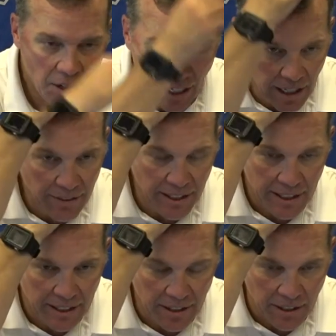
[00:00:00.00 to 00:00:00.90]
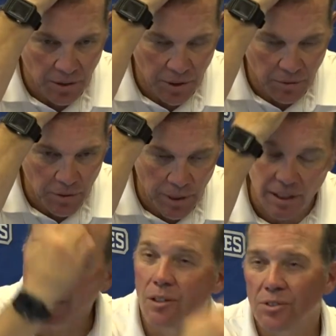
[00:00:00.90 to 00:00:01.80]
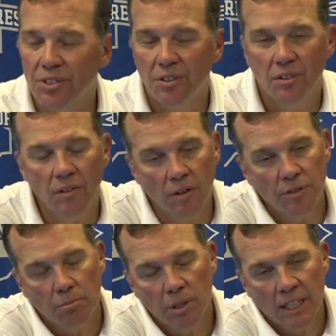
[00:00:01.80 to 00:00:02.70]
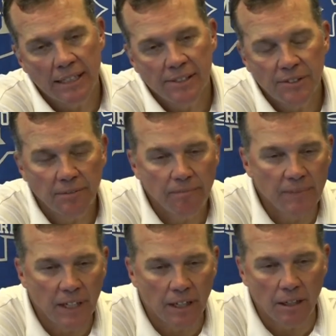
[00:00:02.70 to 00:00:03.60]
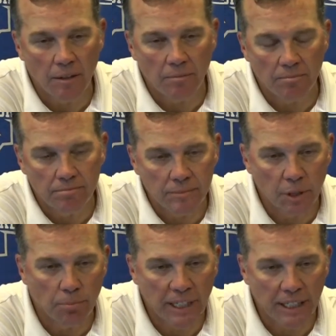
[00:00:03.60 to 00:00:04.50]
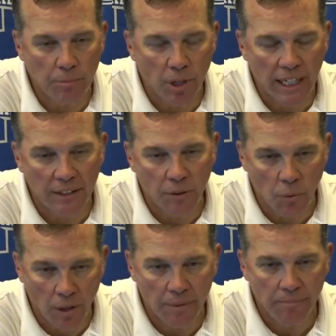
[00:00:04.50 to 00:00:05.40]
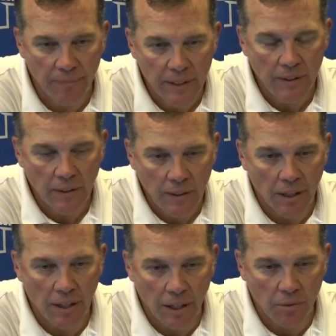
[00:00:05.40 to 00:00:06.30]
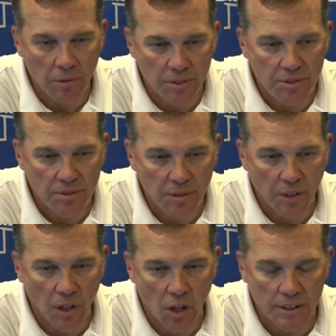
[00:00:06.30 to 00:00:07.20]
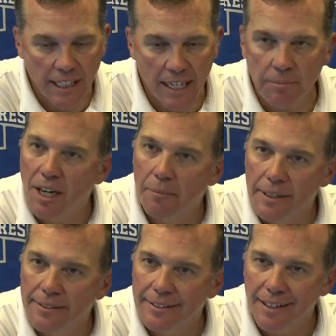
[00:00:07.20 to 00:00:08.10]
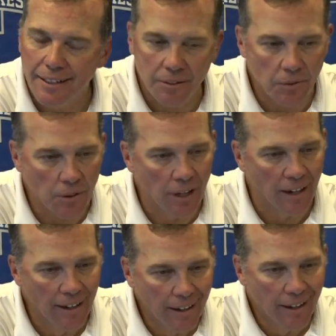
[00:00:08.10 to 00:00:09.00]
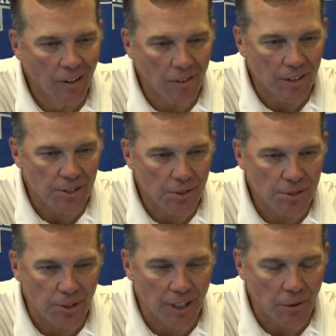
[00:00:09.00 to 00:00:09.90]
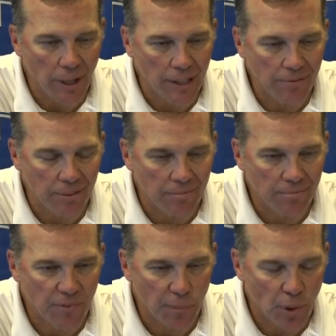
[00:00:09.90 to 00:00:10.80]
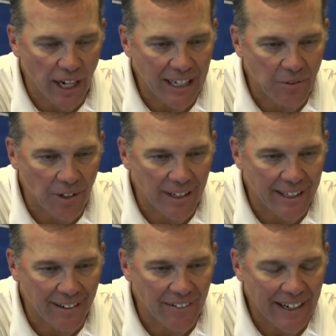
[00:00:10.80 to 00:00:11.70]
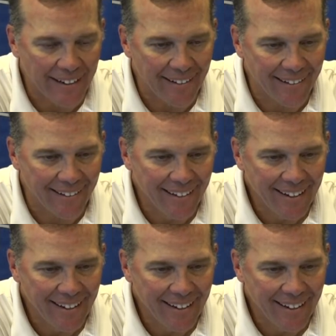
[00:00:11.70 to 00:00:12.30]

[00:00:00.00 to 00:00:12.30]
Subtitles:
Well, I think, you know, we've been close on some plays. You know, PD breaking the one was a long time coming, because I think we're a shoestring away from breaking one here and there.